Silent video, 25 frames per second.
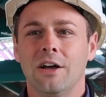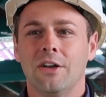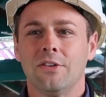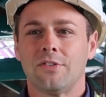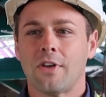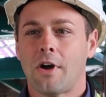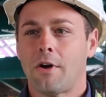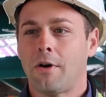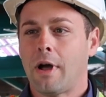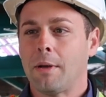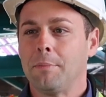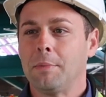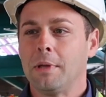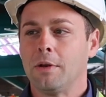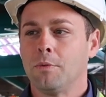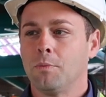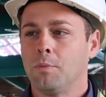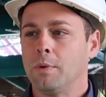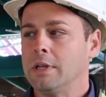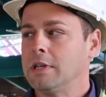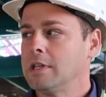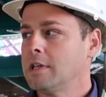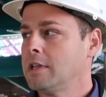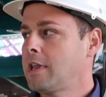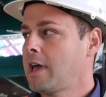So, I mean,
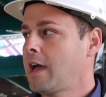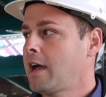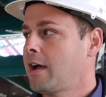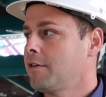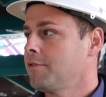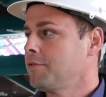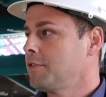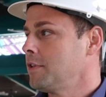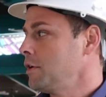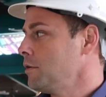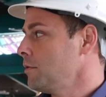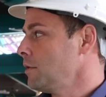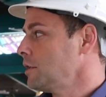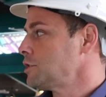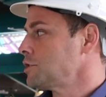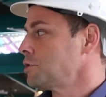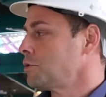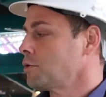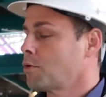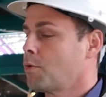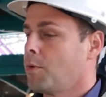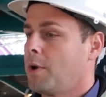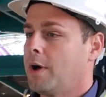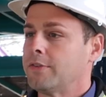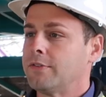we did have the
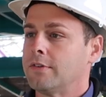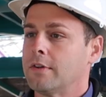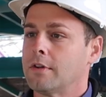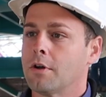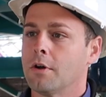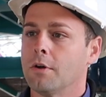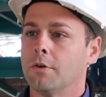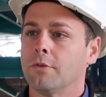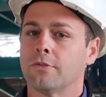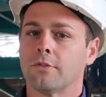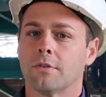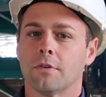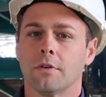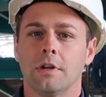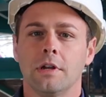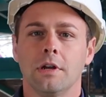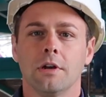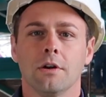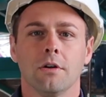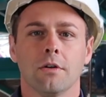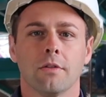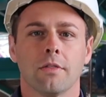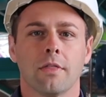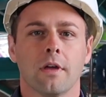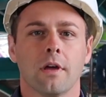original Gwazi coaster
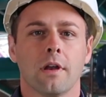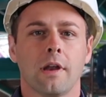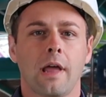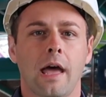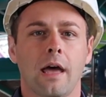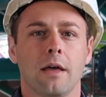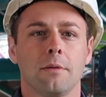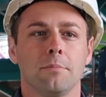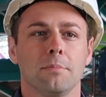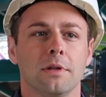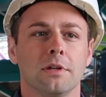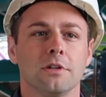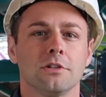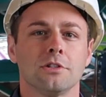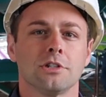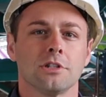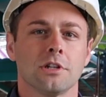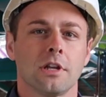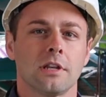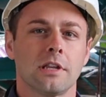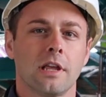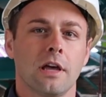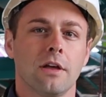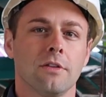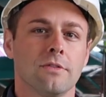here that had been
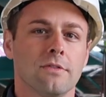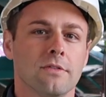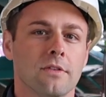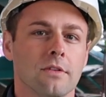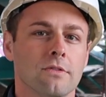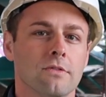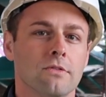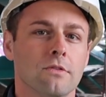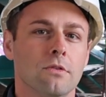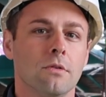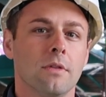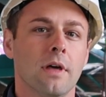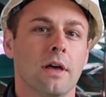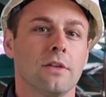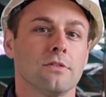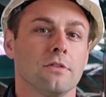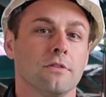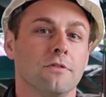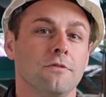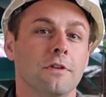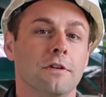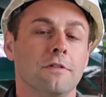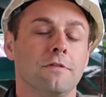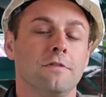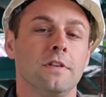shut down since
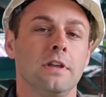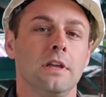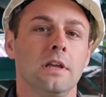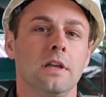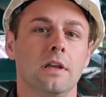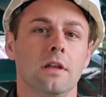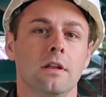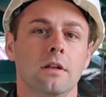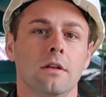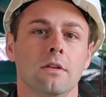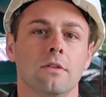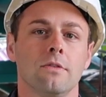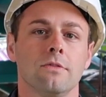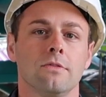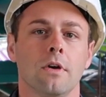2015.